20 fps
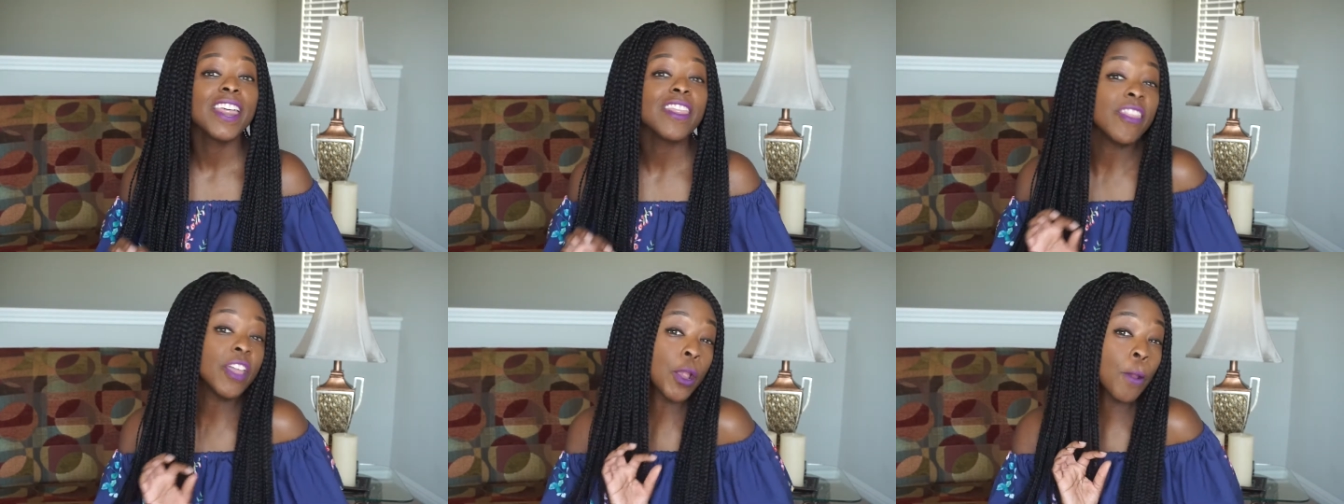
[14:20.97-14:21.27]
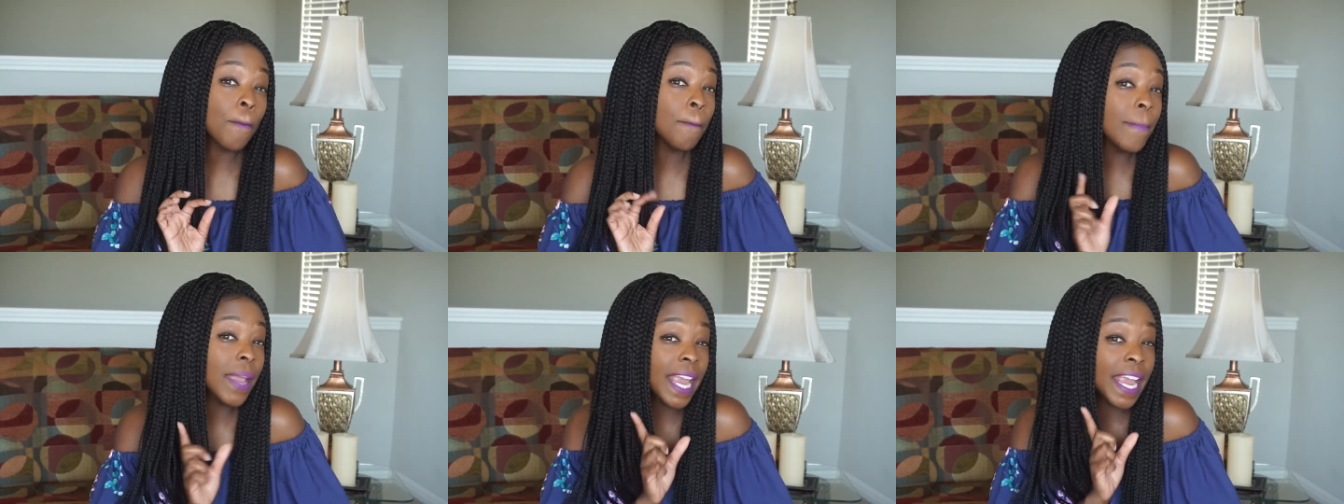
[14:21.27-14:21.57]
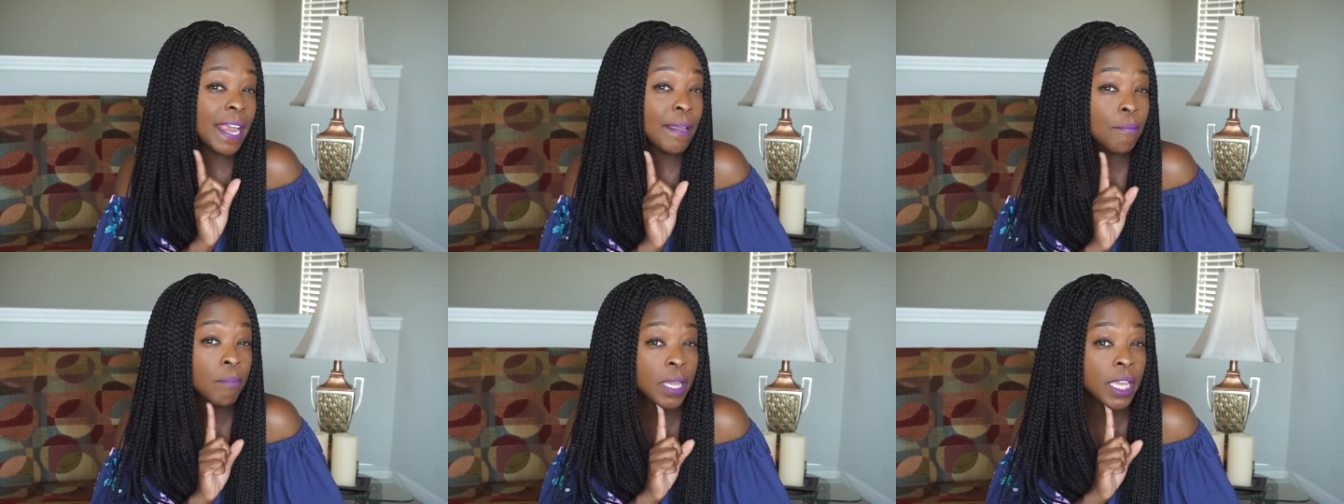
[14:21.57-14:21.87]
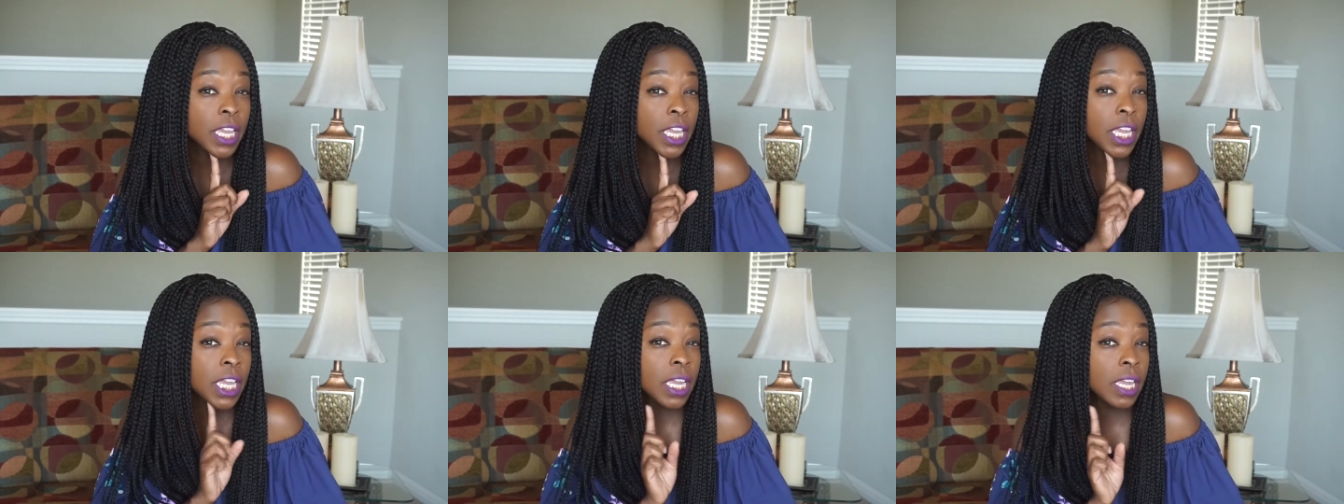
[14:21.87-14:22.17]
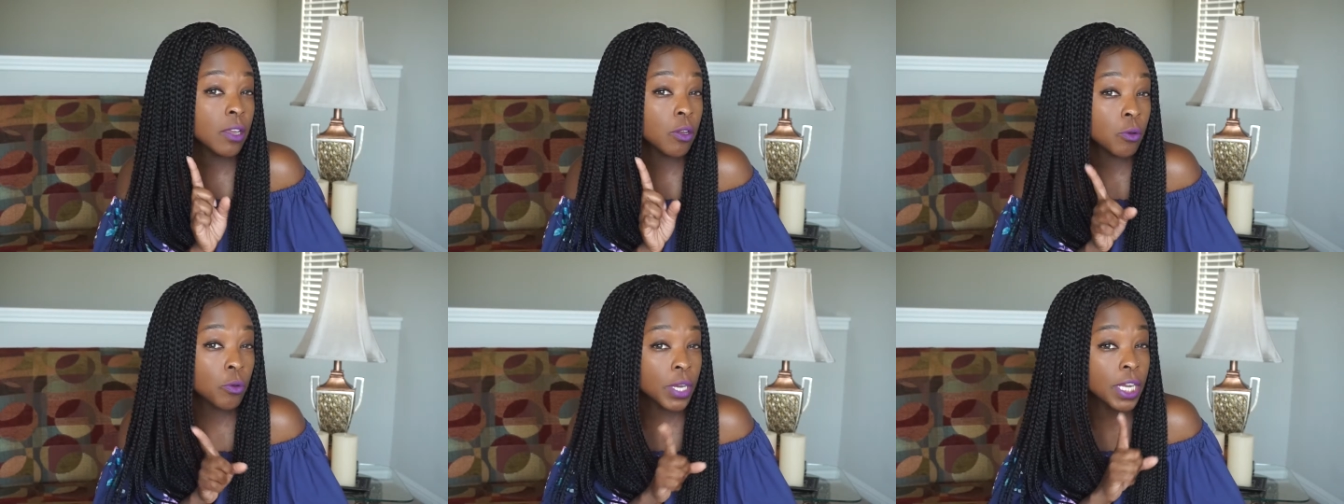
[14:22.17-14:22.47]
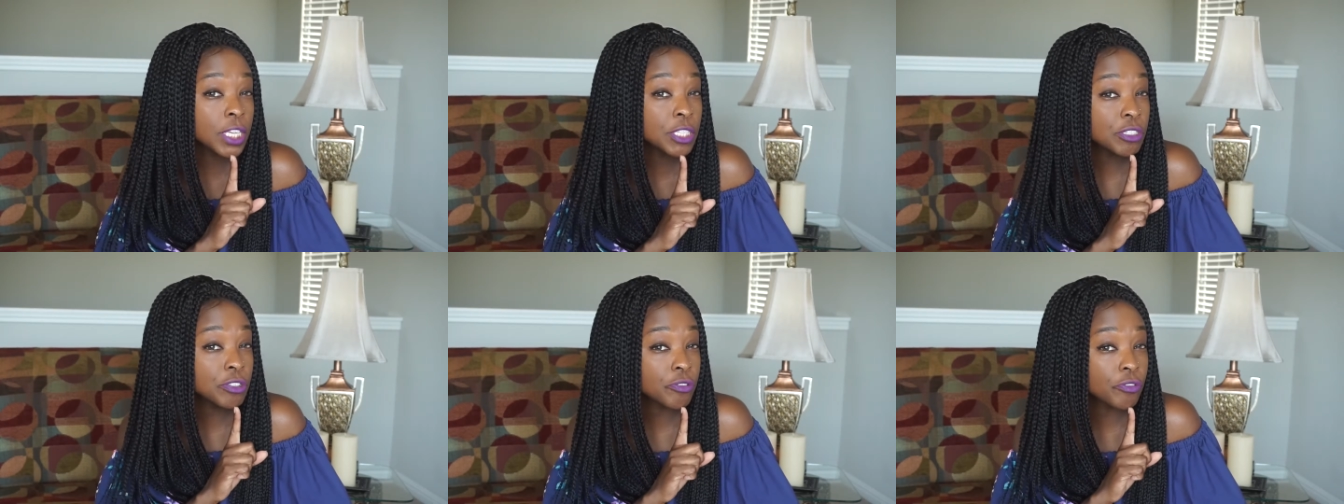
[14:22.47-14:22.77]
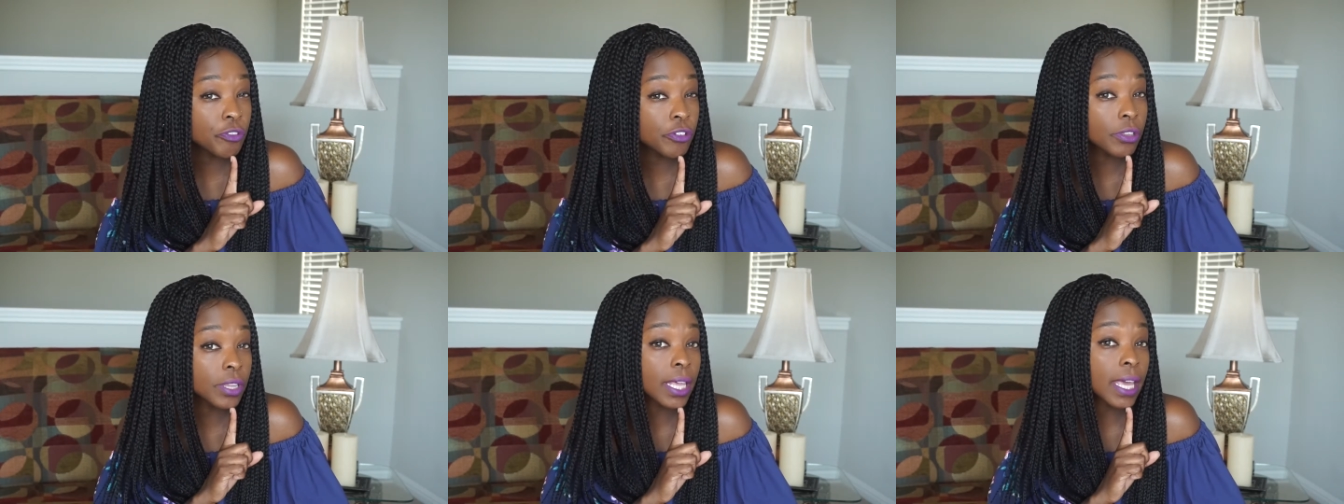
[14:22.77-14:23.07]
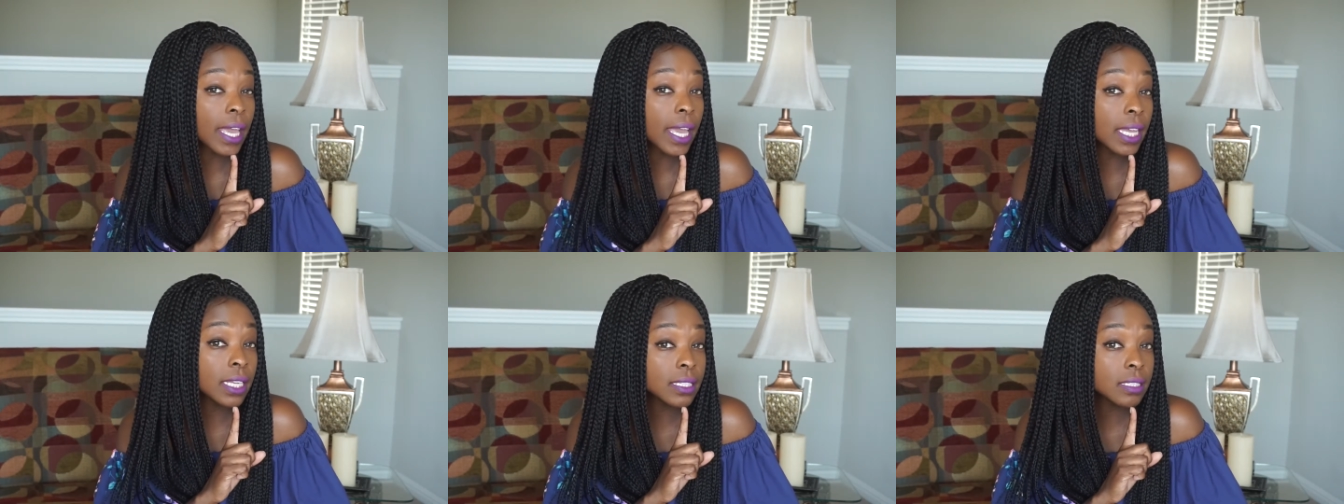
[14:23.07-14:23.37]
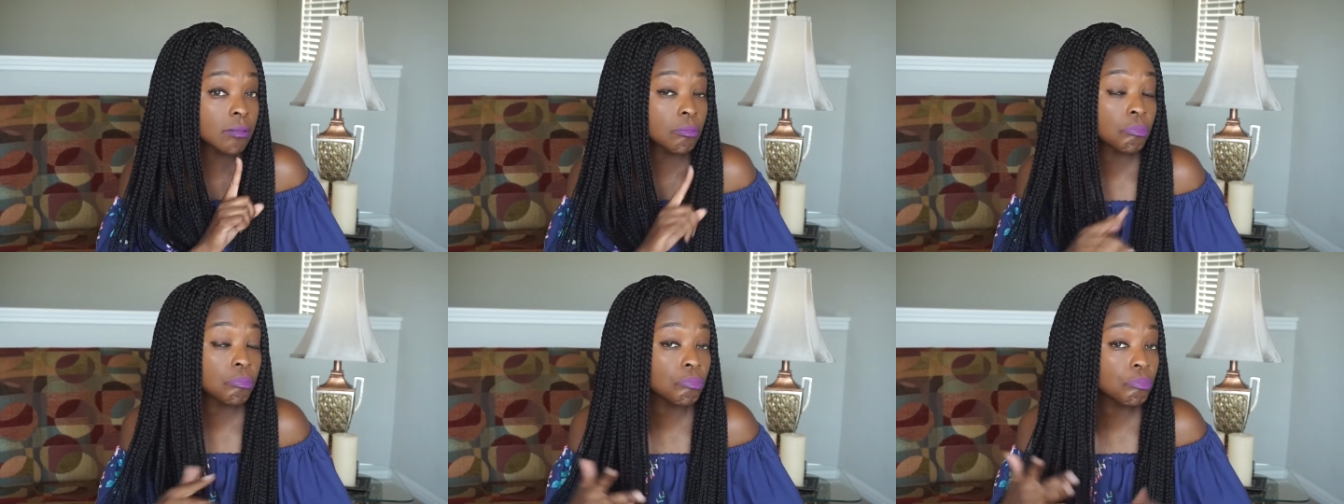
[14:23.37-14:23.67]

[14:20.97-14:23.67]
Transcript: there may be a reason for that.